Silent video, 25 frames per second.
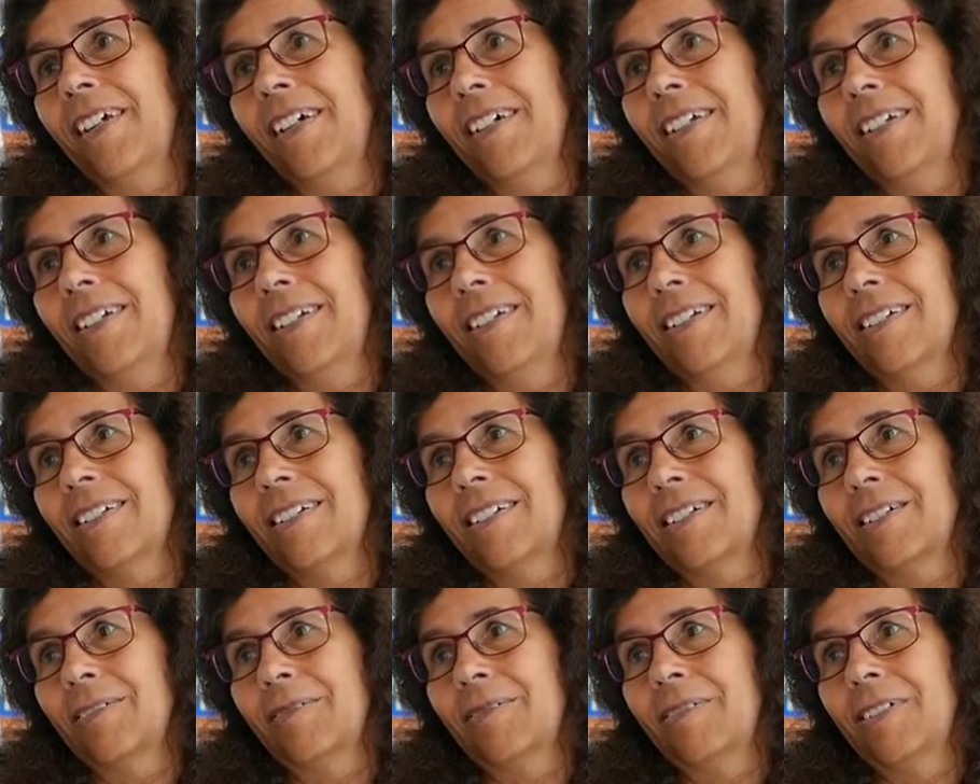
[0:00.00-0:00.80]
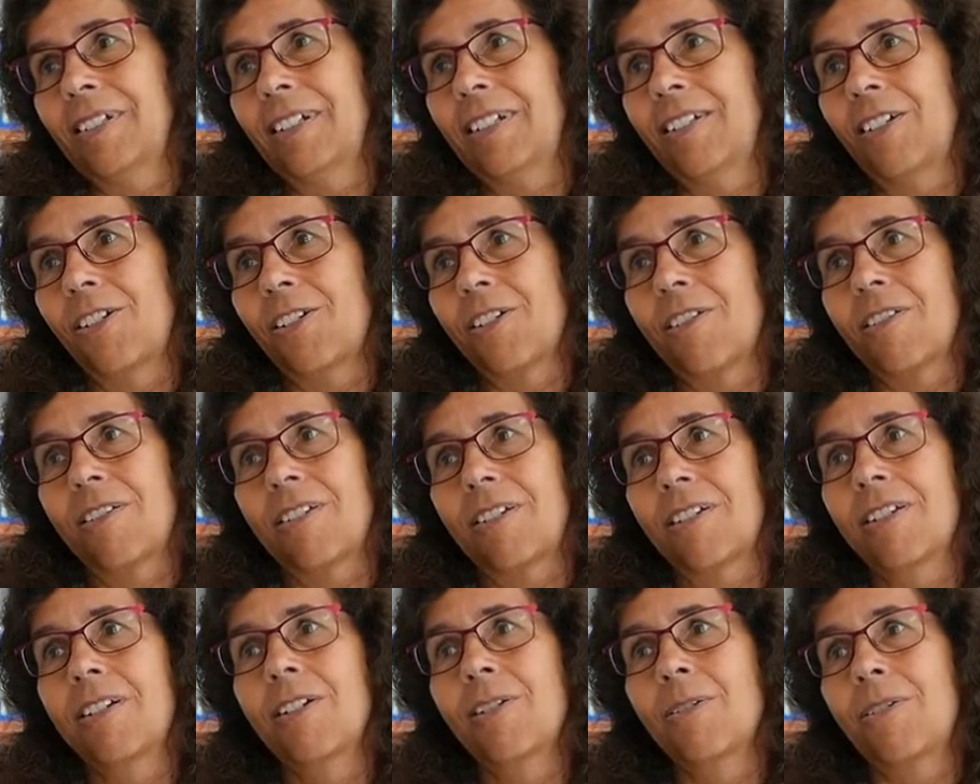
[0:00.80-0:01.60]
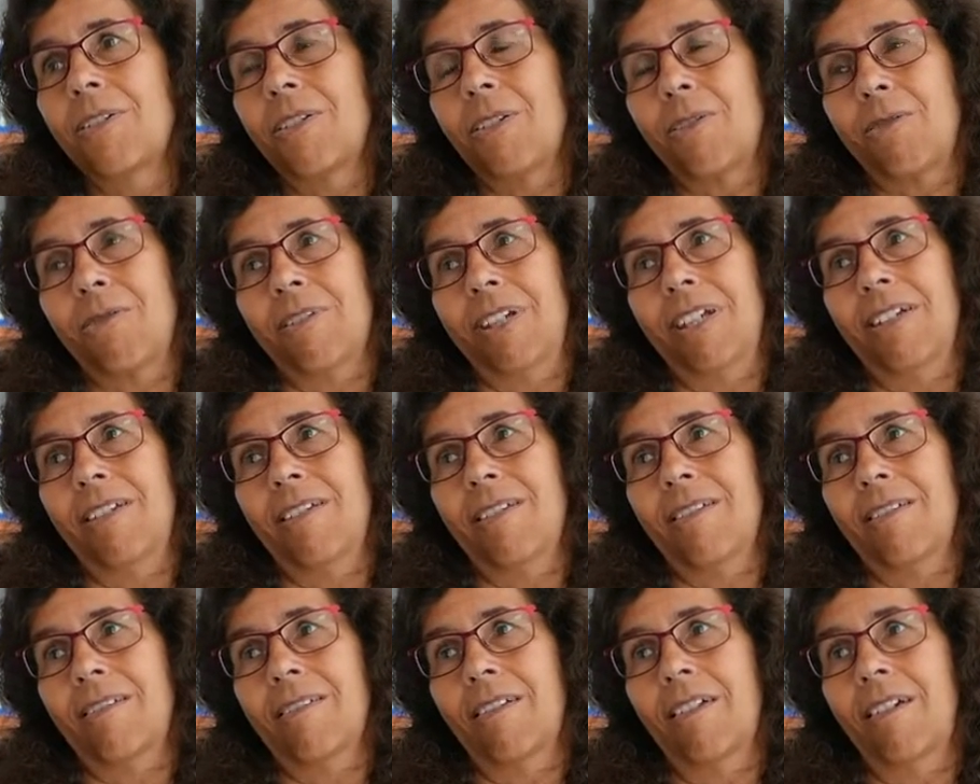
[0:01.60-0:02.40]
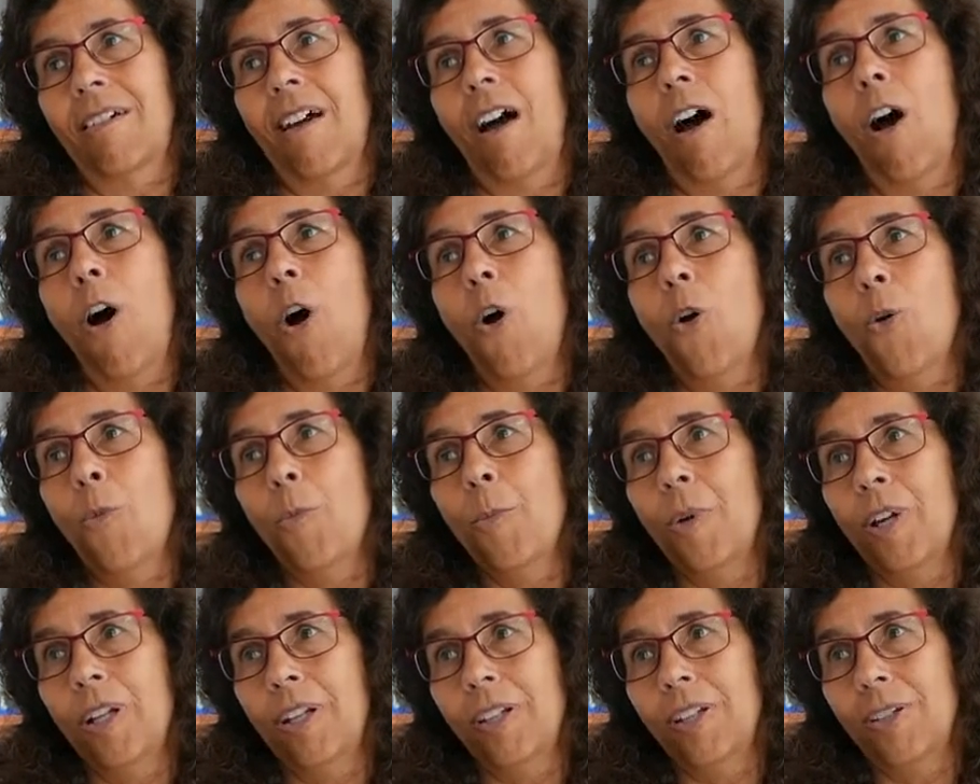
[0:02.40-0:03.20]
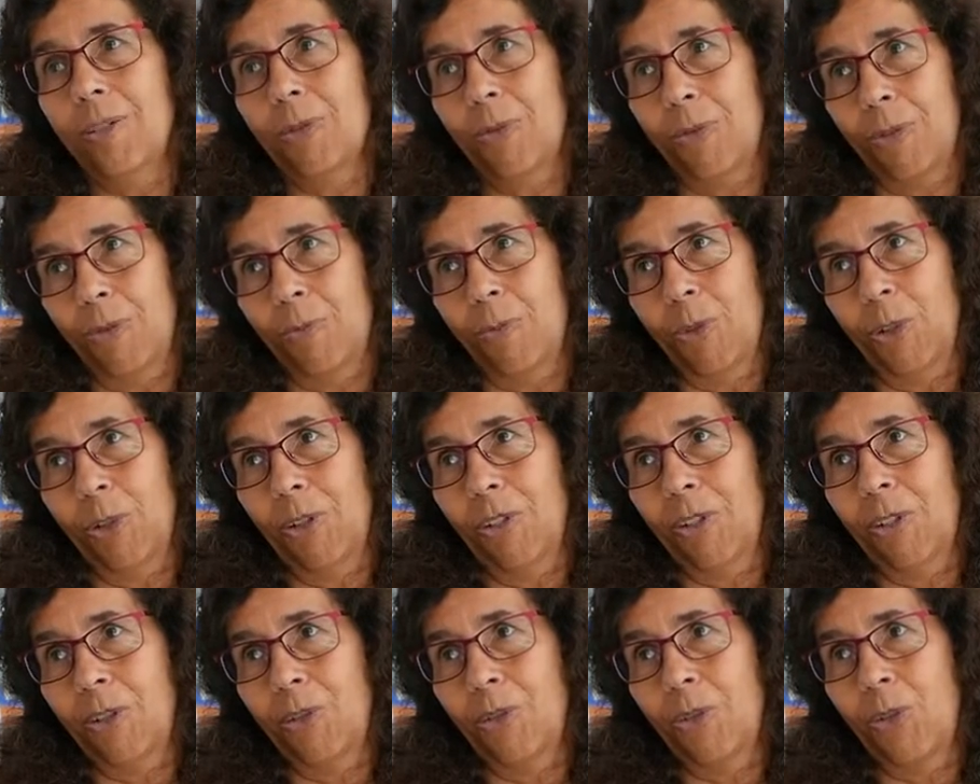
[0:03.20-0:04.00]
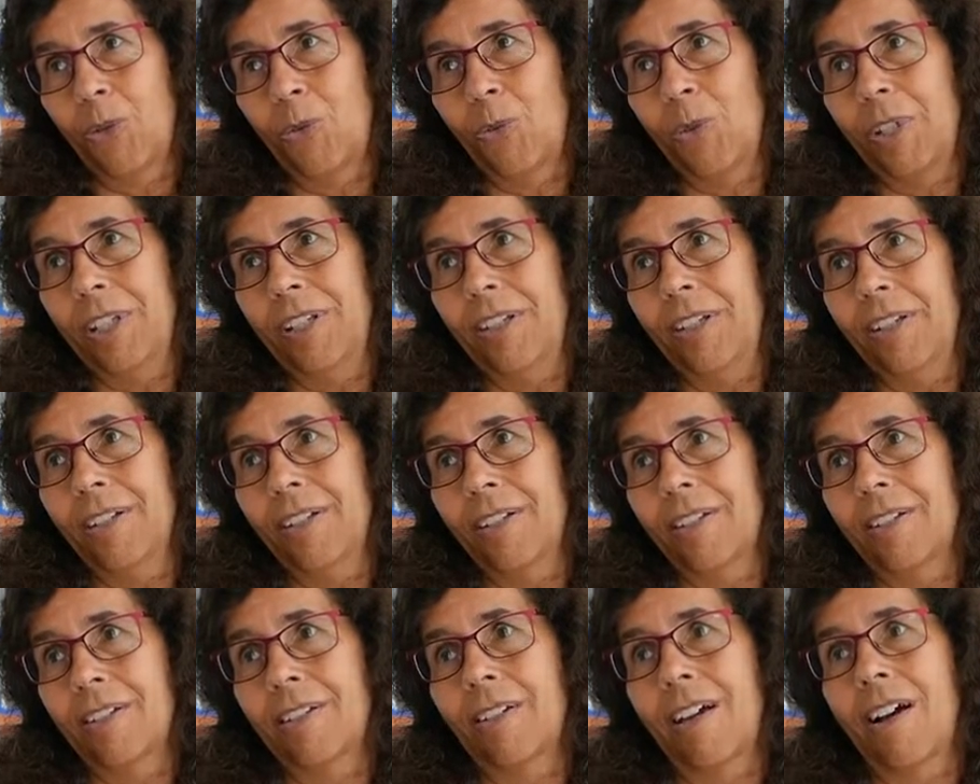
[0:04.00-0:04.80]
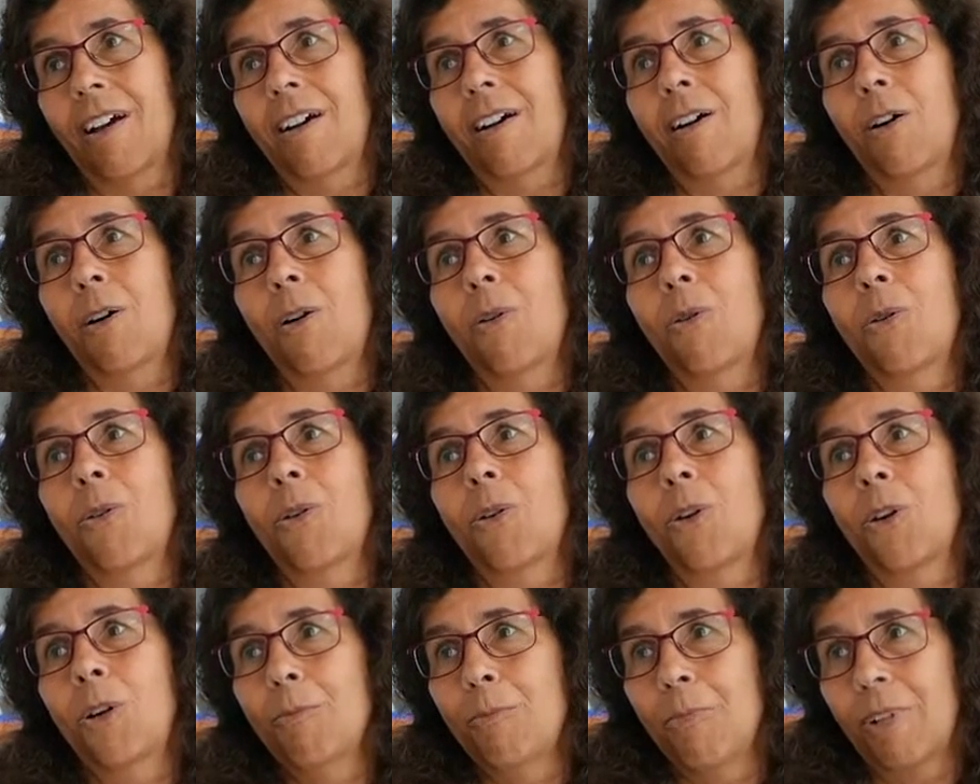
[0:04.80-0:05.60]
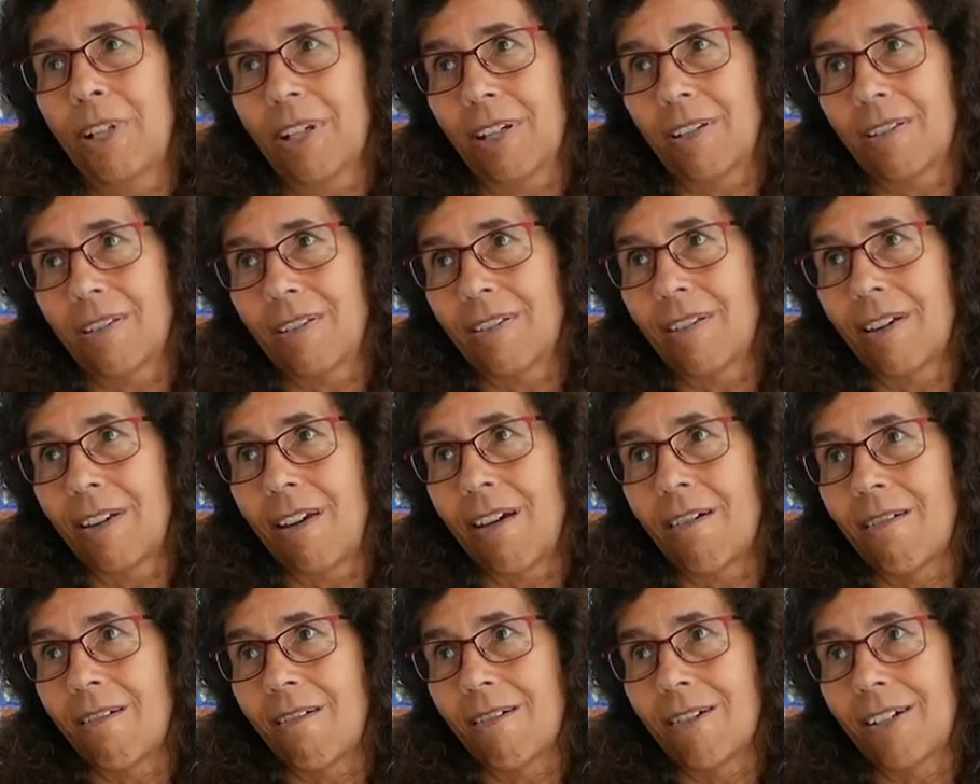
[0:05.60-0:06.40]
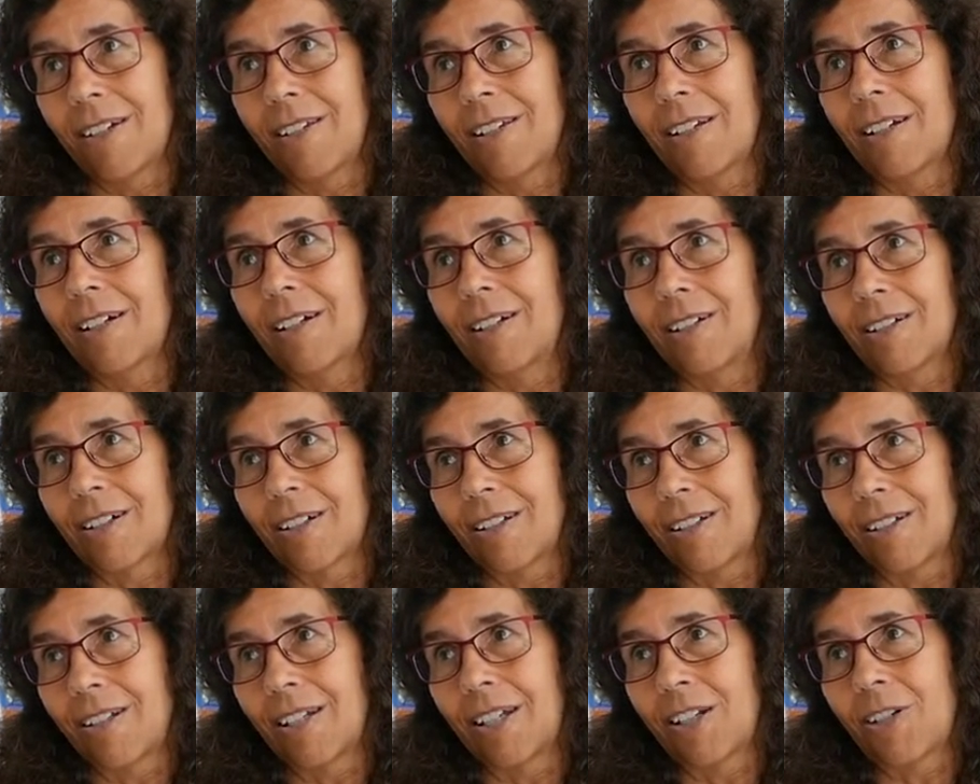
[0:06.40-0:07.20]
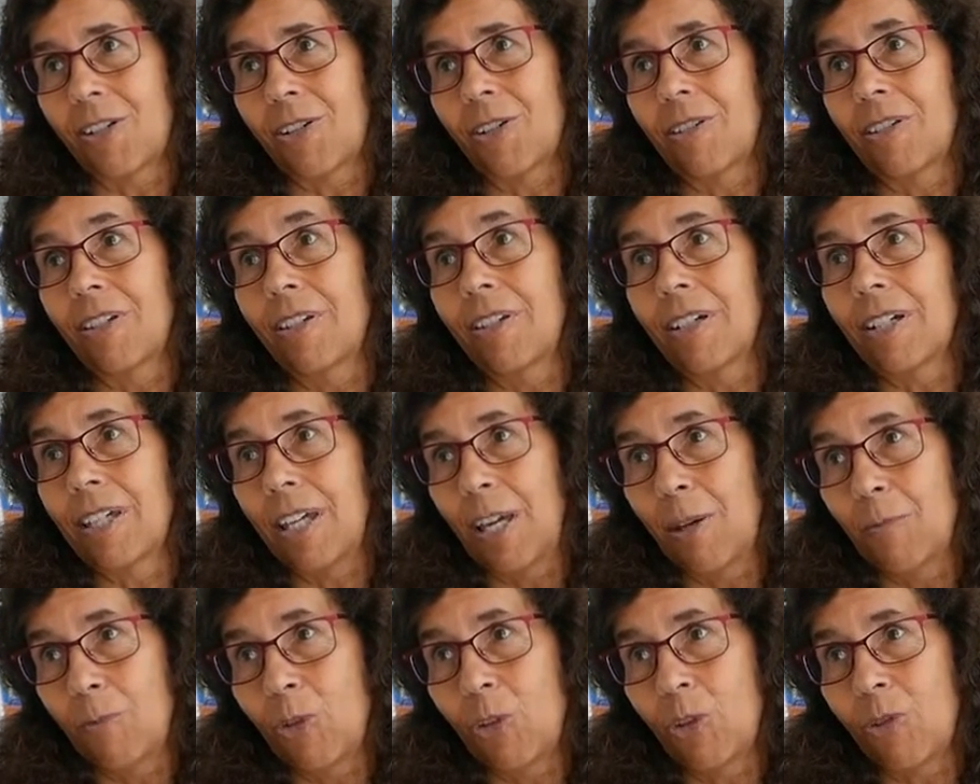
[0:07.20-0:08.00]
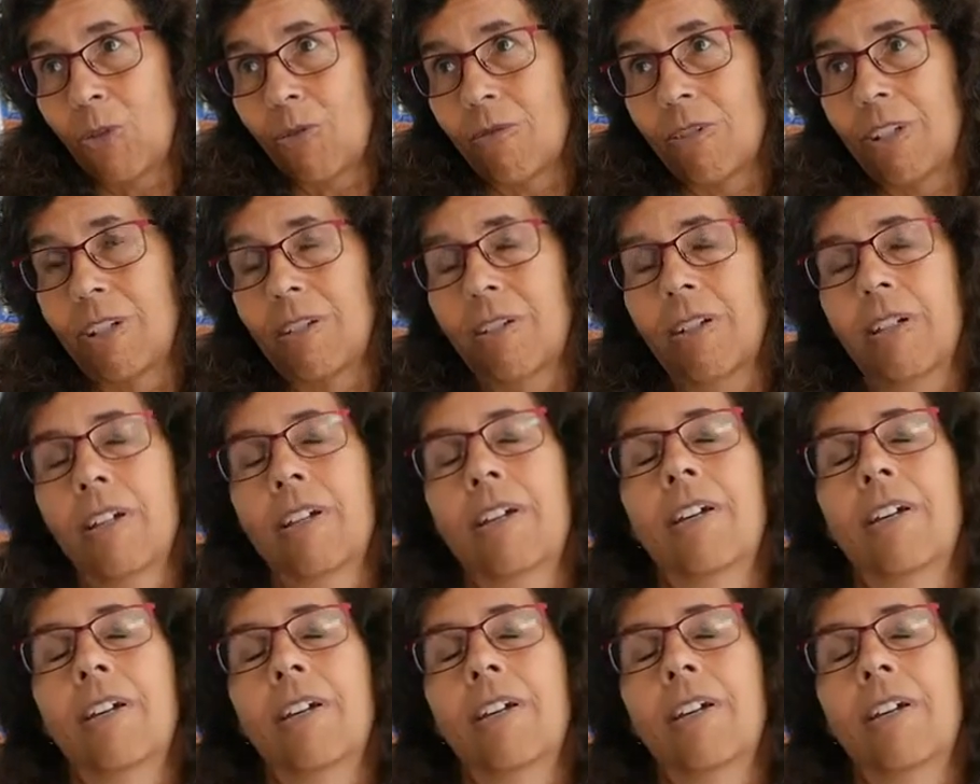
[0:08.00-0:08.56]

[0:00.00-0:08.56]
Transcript: And uh, it just illustrates how many different molecules we need, how complex they are in their architecture, in their chemistry,